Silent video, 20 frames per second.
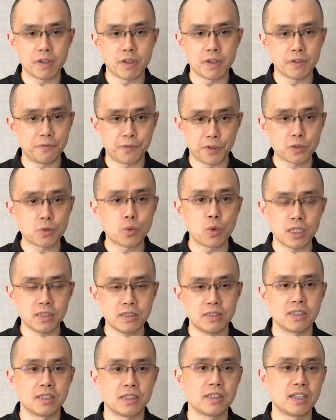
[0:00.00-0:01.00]
of the first
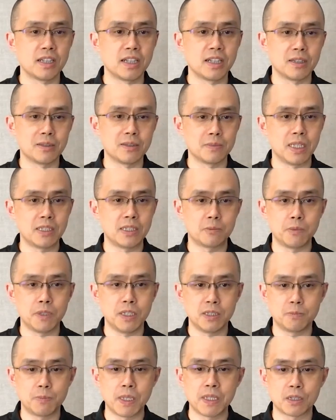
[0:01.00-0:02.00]
ones.
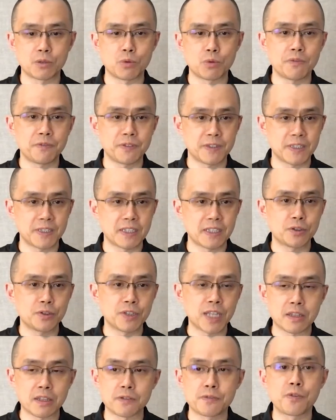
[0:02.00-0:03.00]
It's been around since
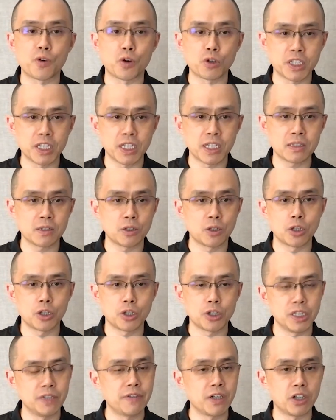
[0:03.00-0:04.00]
2014 or
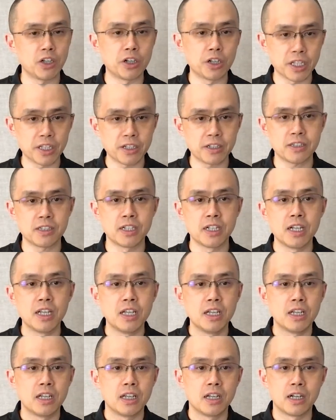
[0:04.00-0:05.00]
even earlier.
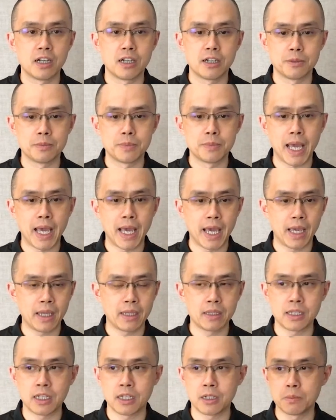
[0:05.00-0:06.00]

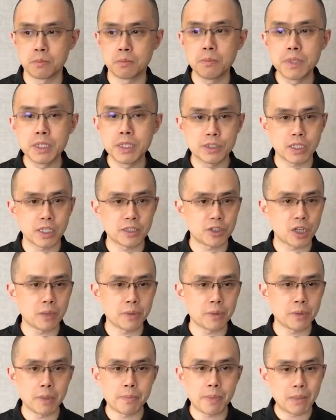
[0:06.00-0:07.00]
It's
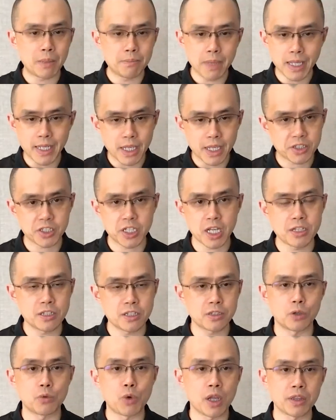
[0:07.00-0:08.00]
adopted by many exchanges
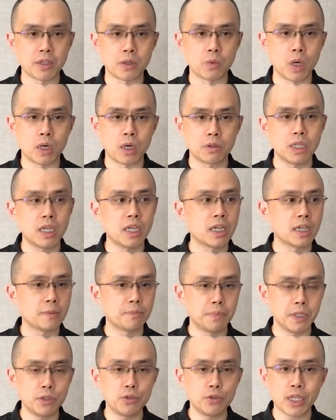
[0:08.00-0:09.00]
around the world.
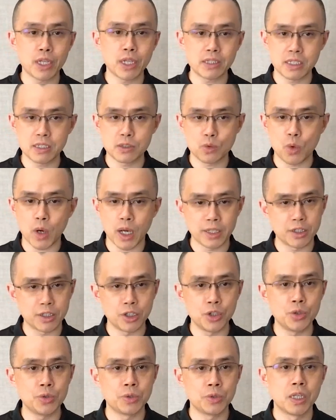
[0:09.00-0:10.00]
BUSD is quite
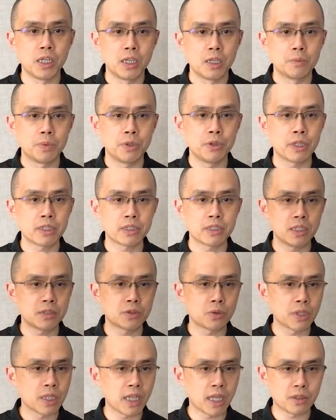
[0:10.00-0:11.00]
new. USD is
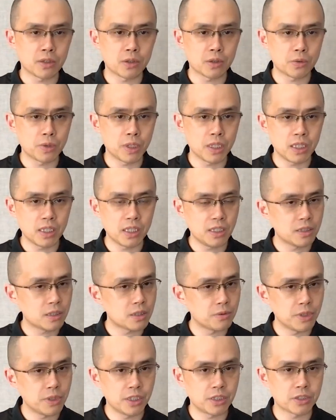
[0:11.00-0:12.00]
only like three
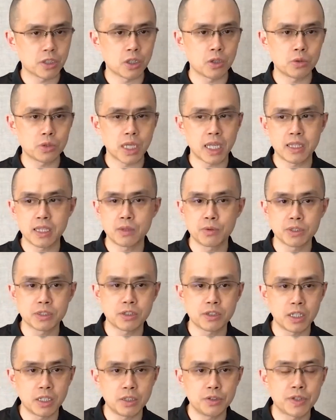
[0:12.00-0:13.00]
years old. I think it was
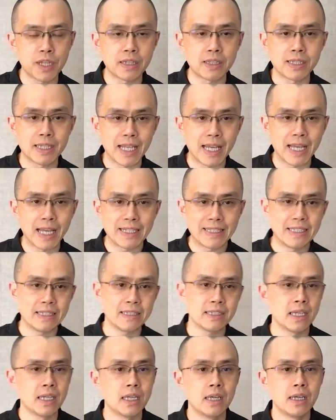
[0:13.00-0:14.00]
started in 2019.